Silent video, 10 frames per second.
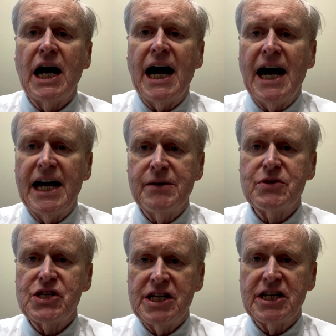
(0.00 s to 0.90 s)
I am
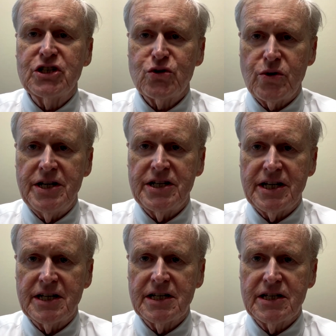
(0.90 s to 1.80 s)
seeing a
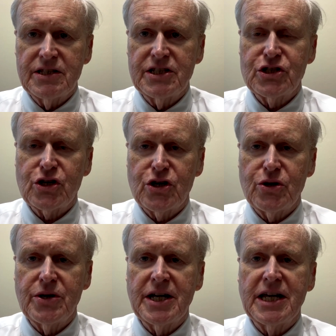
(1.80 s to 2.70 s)
trending that's
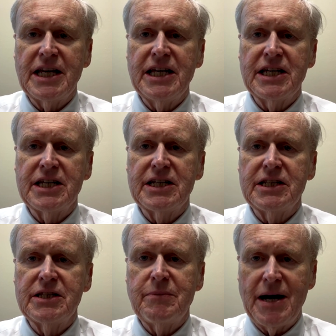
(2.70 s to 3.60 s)
occurring in
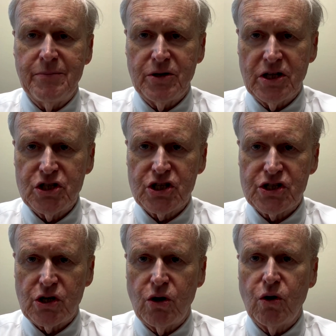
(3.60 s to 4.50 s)
the population as
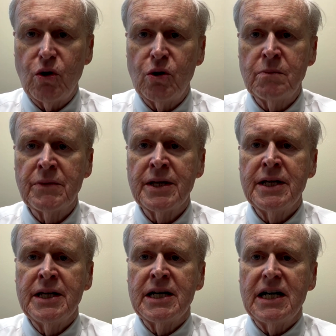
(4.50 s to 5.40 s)
a whole.
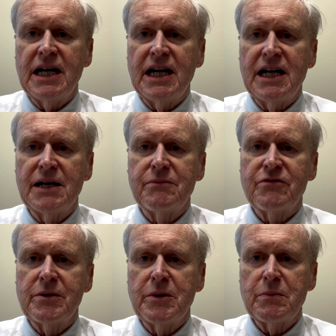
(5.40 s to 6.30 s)

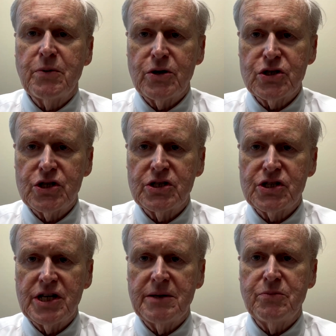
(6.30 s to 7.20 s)
From a personal
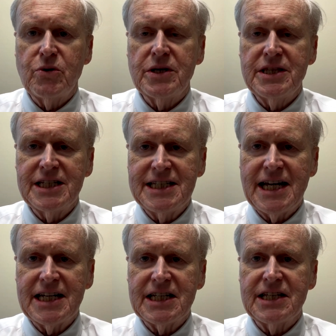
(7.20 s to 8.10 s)
standpoint, the
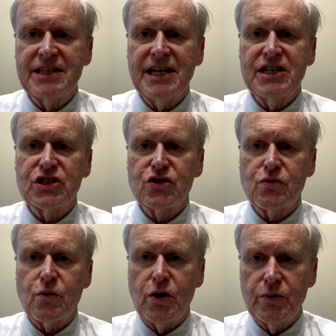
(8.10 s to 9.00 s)
debt that is
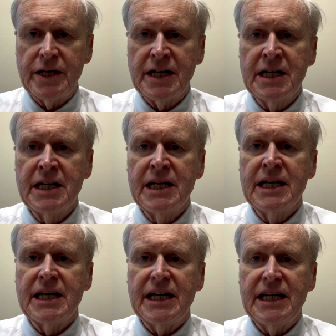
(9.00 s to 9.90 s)
growing
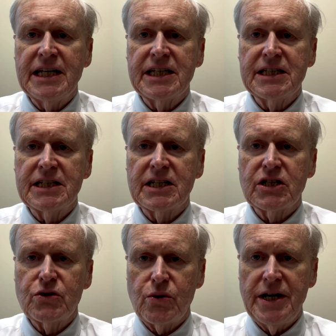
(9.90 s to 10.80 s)
in
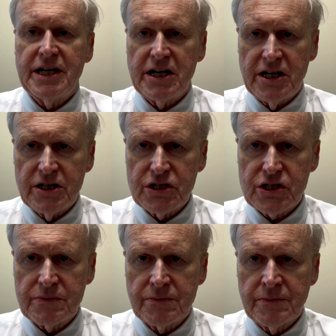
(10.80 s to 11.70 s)
credit
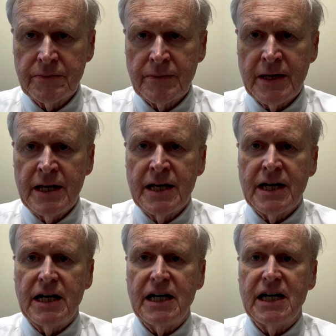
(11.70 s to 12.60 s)
cards
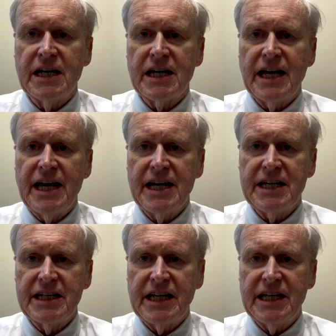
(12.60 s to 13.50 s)

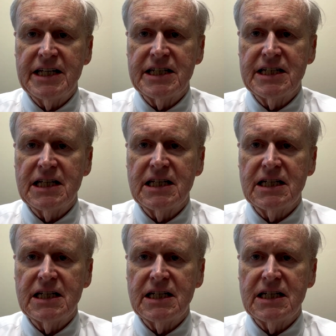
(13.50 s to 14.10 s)
and in